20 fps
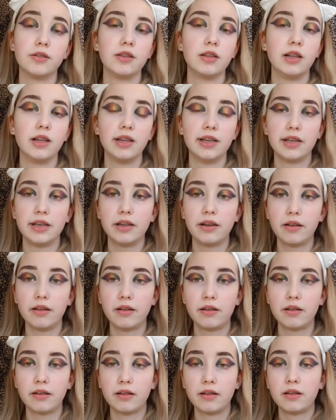the lid.
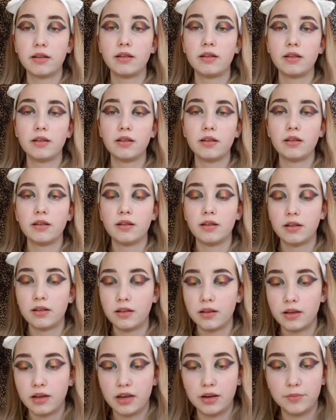
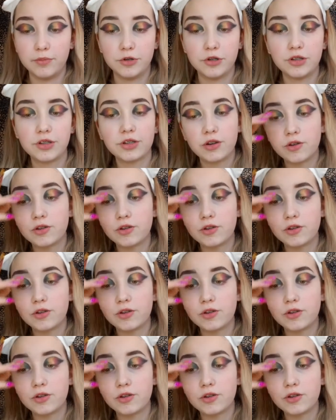I'm just